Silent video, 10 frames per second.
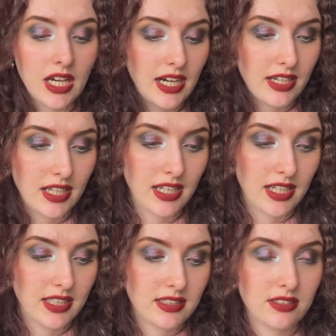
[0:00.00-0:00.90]
I
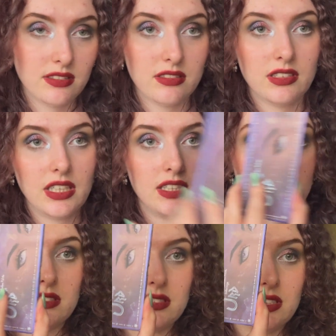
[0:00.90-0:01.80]
had
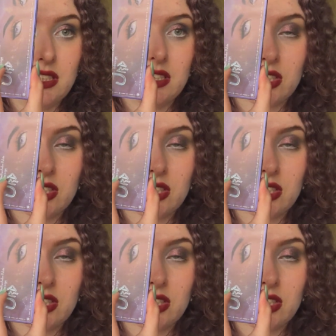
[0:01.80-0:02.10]
the